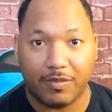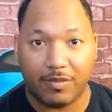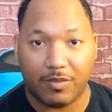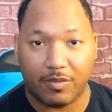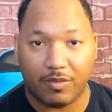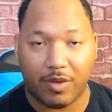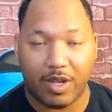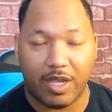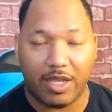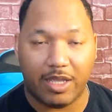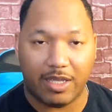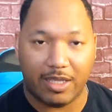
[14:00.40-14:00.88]

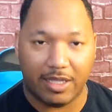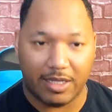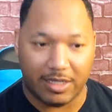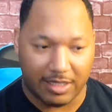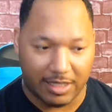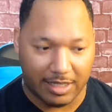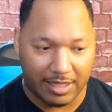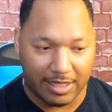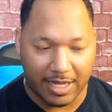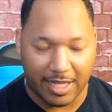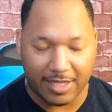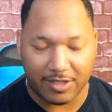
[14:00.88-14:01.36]
right?
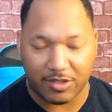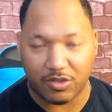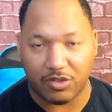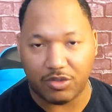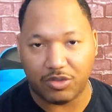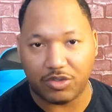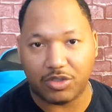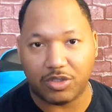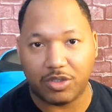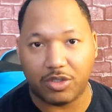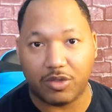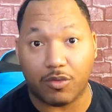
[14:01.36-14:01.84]
And that's
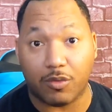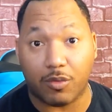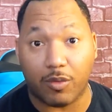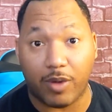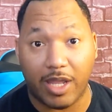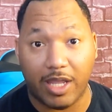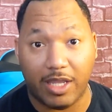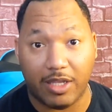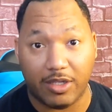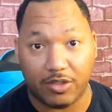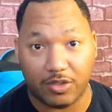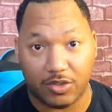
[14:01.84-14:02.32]
usually the
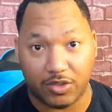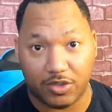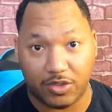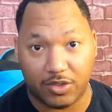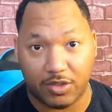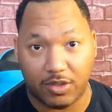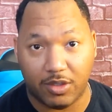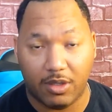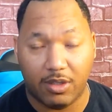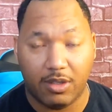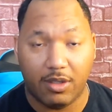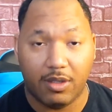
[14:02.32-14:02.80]
range
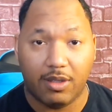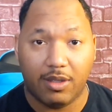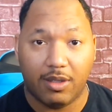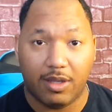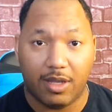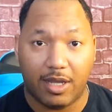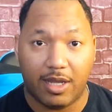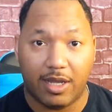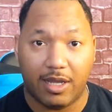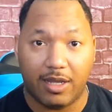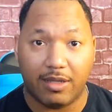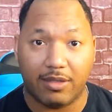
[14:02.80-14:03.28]

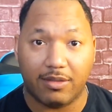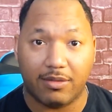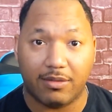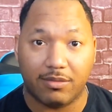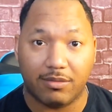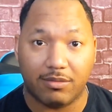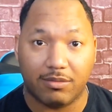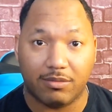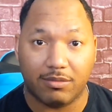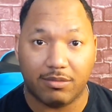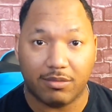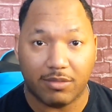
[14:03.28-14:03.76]

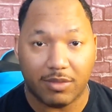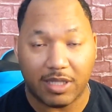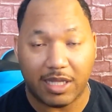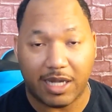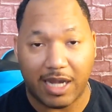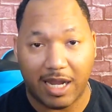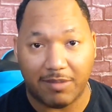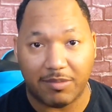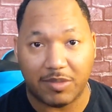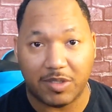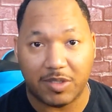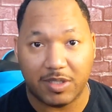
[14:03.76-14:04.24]
that
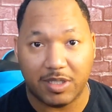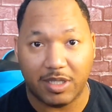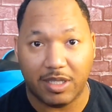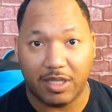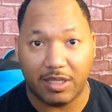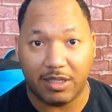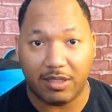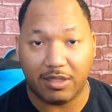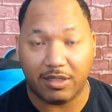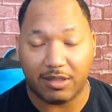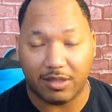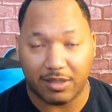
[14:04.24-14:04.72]
I'm
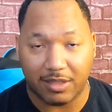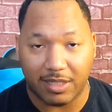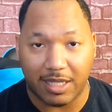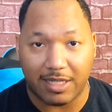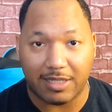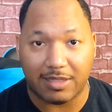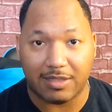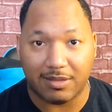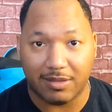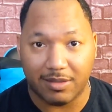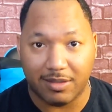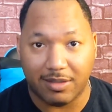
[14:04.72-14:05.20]
seeing
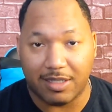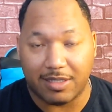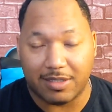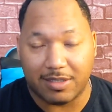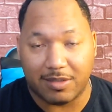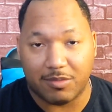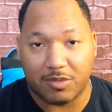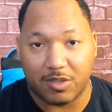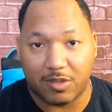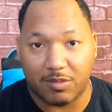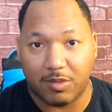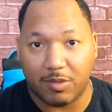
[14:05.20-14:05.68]
that
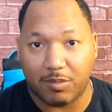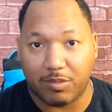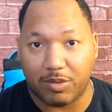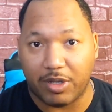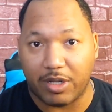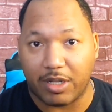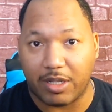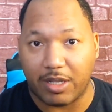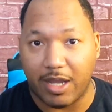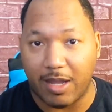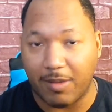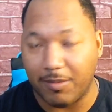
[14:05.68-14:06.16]
seems to be
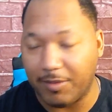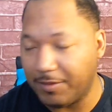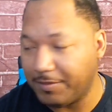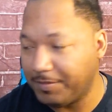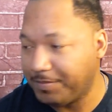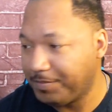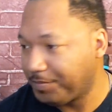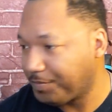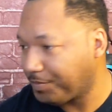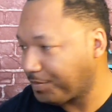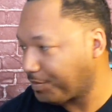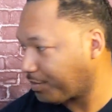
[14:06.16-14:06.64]
pretty common.
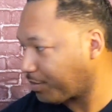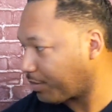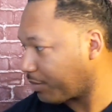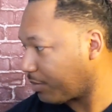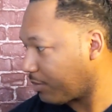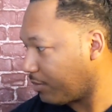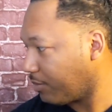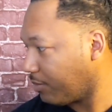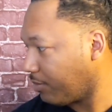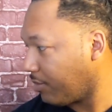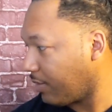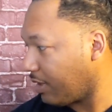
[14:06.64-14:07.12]

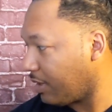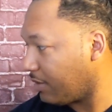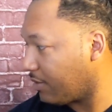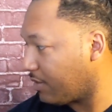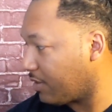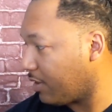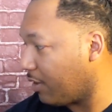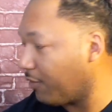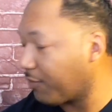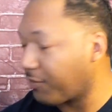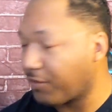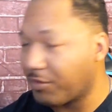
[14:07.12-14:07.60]

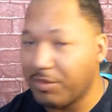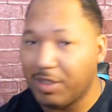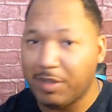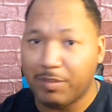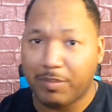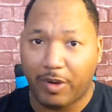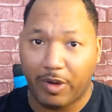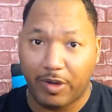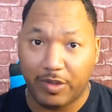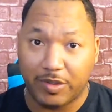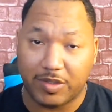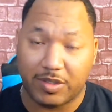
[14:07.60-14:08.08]
So for me
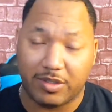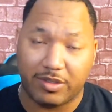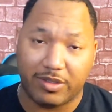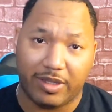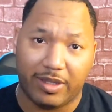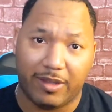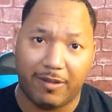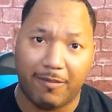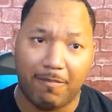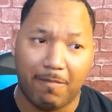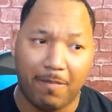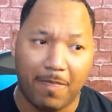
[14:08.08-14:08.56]

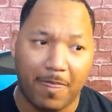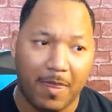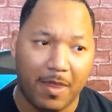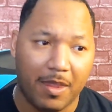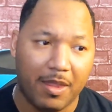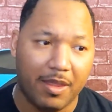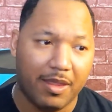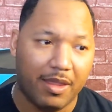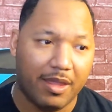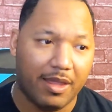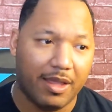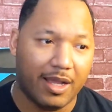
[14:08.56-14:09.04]
personally,
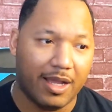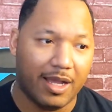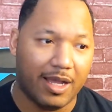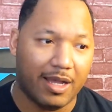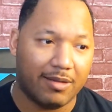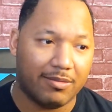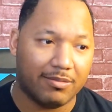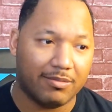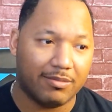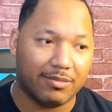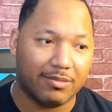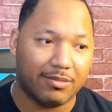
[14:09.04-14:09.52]

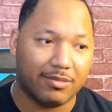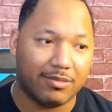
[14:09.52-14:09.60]
and